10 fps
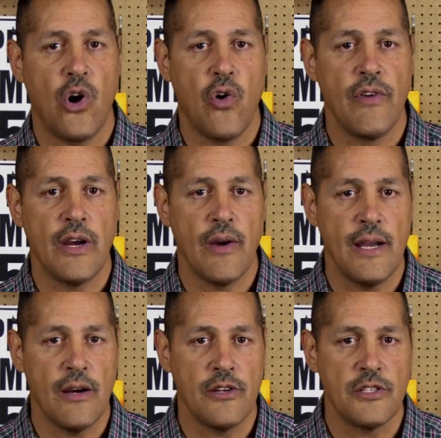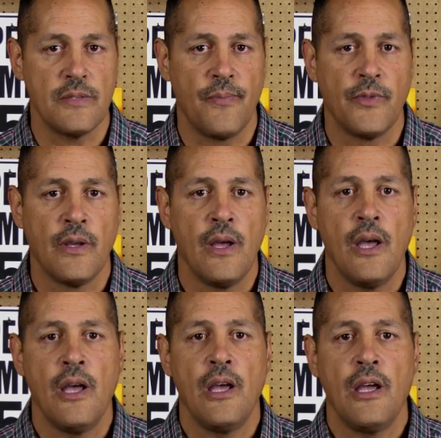over your ears.
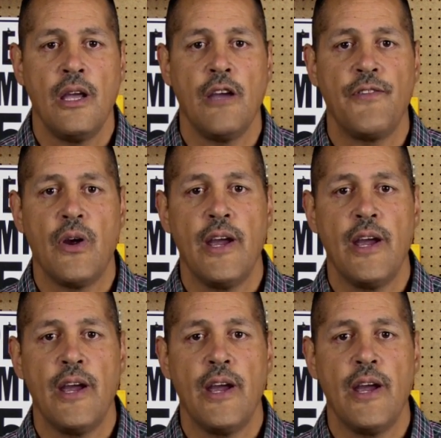If your